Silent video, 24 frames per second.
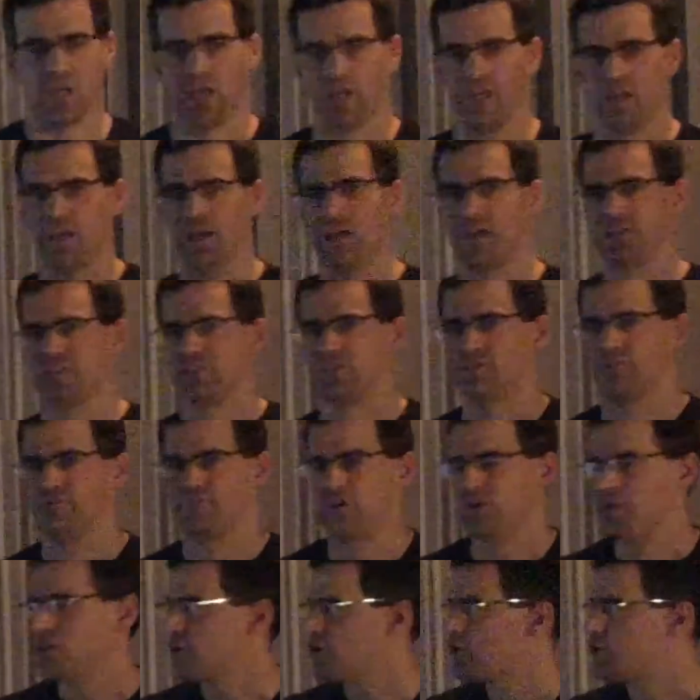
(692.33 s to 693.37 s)
It has a
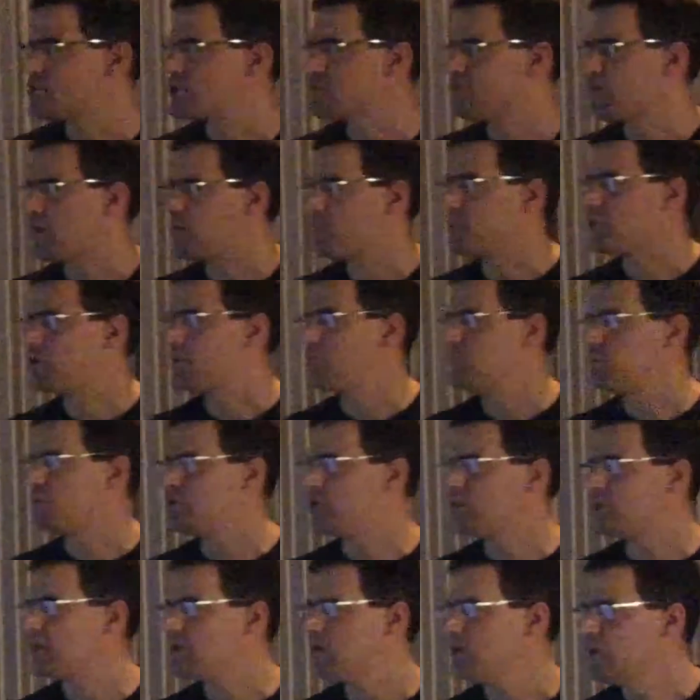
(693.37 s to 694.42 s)
very large and vibrant
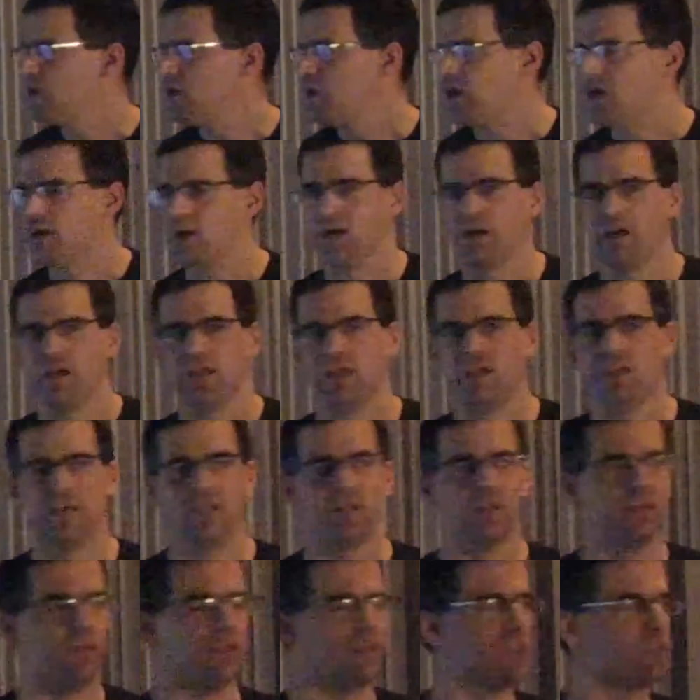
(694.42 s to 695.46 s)
community.
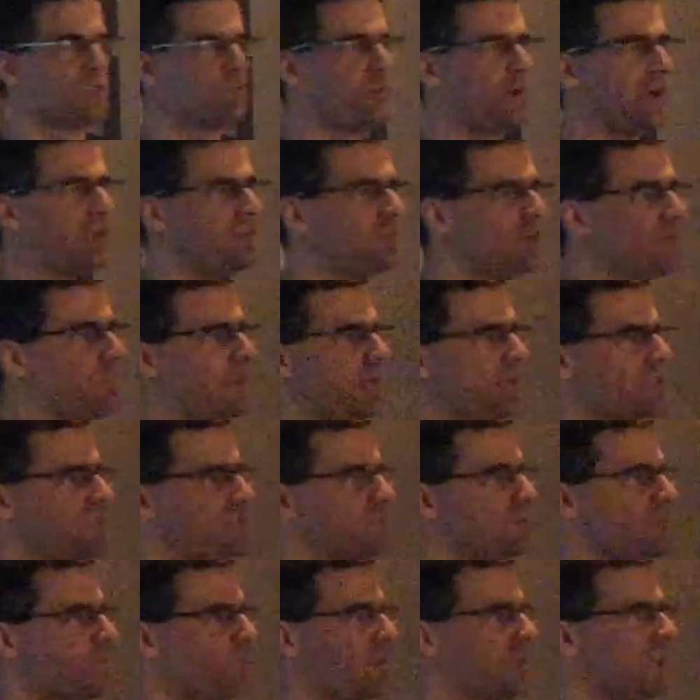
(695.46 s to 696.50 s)
It is
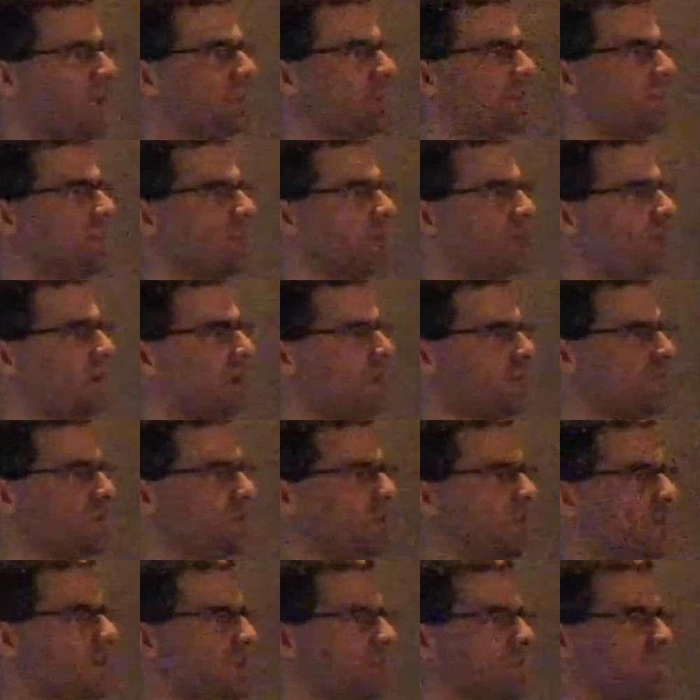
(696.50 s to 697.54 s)
Python-based. We like the
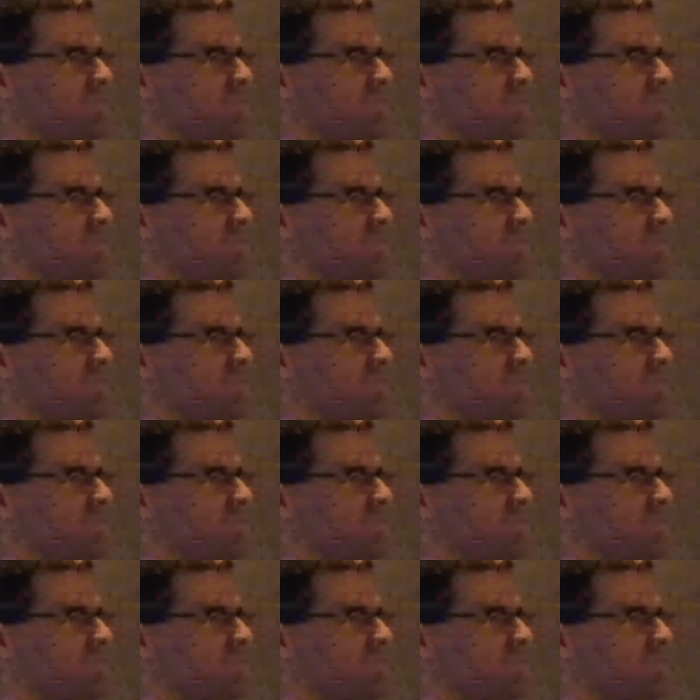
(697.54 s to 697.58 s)
technology, and